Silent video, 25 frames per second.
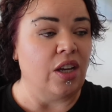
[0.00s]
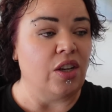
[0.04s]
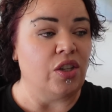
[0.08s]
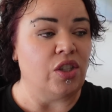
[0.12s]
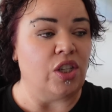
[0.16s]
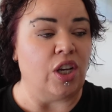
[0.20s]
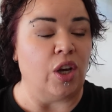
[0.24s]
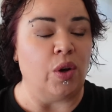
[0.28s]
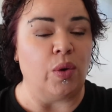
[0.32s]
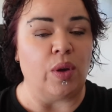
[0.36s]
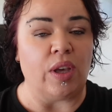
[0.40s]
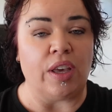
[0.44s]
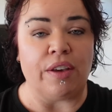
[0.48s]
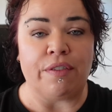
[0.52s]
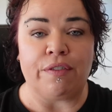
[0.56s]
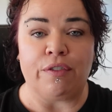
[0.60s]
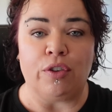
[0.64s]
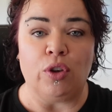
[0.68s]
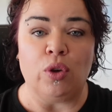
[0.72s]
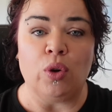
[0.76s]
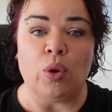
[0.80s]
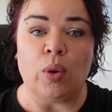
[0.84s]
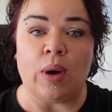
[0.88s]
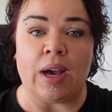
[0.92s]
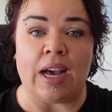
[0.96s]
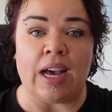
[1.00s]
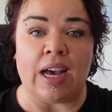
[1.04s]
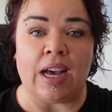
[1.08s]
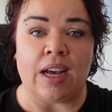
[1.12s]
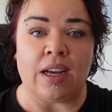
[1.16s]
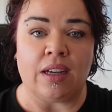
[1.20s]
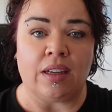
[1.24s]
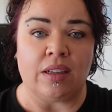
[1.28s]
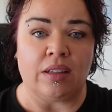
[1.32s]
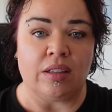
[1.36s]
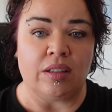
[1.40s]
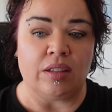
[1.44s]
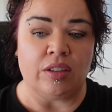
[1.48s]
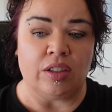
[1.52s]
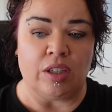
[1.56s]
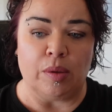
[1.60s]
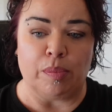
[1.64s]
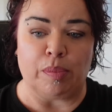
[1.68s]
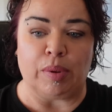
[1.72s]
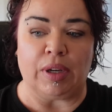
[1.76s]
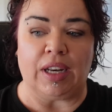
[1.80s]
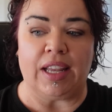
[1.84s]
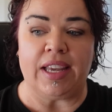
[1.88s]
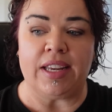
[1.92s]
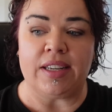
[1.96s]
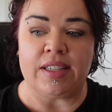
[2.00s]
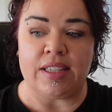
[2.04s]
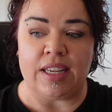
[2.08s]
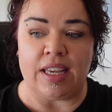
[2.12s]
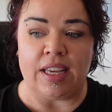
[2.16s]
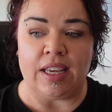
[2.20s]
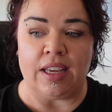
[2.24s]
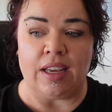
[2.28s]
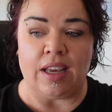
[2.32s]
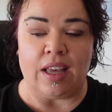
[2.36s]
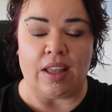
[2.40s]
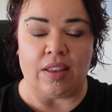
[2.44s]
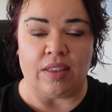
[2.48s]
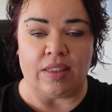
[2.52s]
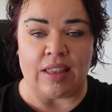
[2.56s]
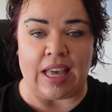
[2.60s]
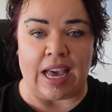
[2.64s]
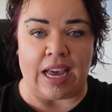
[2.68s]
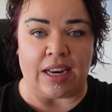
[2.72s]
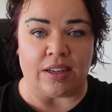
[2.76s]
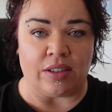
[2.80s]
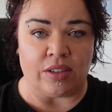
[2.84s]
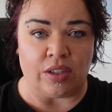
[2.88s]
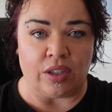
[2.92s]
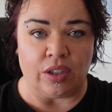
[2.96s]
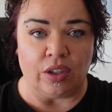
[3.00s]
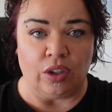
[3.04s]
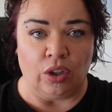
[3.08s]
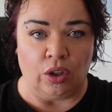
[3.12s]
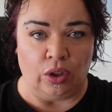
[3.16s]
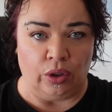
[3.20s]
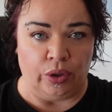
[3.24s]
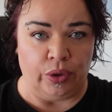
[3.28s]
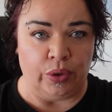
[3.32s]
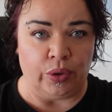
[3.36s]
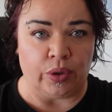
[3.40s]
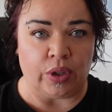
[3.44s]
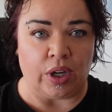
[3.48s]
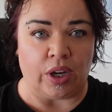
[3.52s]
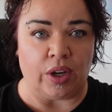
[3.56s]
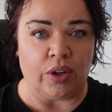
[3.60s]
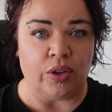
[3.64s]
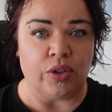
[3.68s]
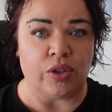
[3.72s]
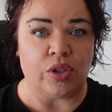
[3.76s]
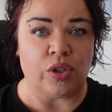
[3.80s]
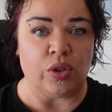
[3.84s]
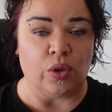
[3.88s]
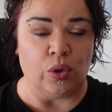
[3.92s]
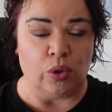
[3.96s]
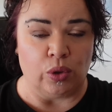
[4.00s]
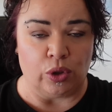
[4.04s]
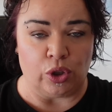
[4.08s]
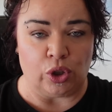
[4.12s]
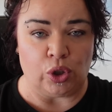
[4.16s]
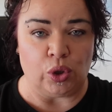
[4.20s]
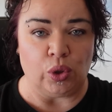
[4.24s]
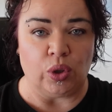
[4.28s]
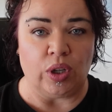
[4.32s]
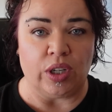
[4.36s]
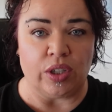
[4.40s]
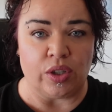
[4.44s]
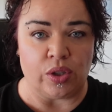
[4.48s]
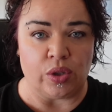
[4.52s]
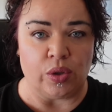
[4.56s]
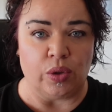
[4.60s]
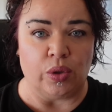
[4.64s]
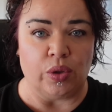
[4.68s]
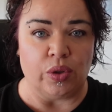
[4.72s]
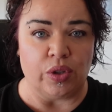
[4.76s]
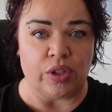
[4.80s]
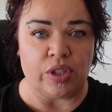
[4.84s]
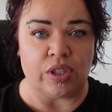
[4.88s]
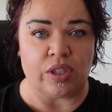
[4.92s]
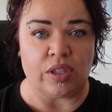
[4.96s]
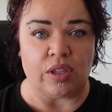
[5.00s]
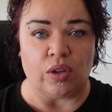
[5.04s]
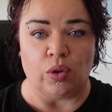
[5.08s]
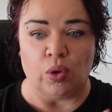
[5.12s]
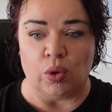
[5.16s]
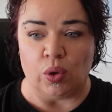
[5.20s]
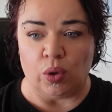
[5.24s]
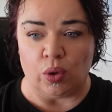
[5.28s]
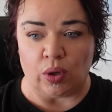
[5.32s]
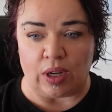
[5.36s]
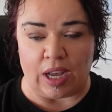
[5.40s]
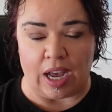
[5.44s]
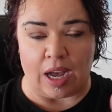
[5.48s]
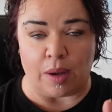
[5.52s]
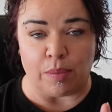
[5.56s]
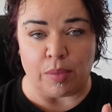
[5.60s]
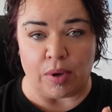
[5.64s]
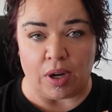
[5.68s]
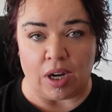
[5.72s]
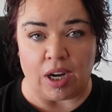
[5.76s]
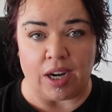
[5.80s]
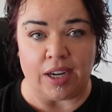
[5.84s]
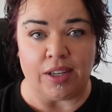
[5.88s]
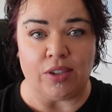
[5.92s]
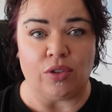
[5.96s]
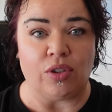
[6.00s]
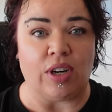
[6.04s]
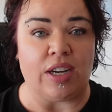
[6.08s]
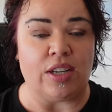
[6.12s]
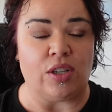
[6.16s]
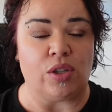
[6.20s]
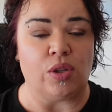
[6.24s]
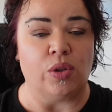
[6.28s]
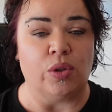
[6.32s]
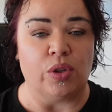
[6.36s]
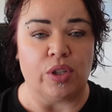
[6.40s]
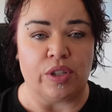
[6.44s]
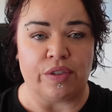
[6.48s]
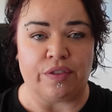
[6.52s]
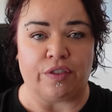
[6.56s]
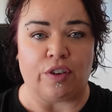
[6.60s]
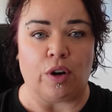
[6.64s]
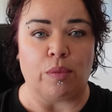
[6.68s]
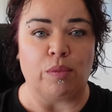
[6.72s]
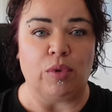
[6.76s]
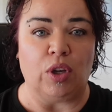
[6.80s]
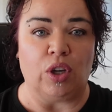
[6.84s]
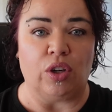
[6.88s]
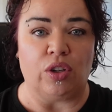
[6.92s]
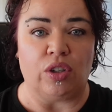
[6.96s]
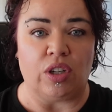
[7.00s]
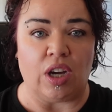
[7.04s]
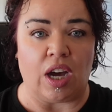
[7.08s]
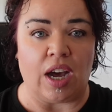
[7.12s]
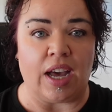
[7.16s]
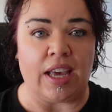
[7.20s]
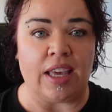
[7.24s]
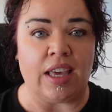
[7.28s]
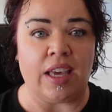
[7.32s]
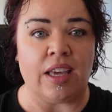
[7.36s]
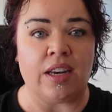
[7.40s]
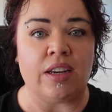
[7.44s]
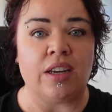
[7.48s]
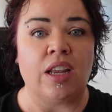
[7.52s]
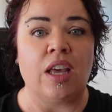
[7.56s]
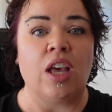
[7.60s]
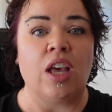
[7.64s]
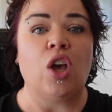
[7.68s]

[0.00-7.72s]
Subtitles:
So if you are depleting that glucose or sugar source or carbohydrate source from your diet,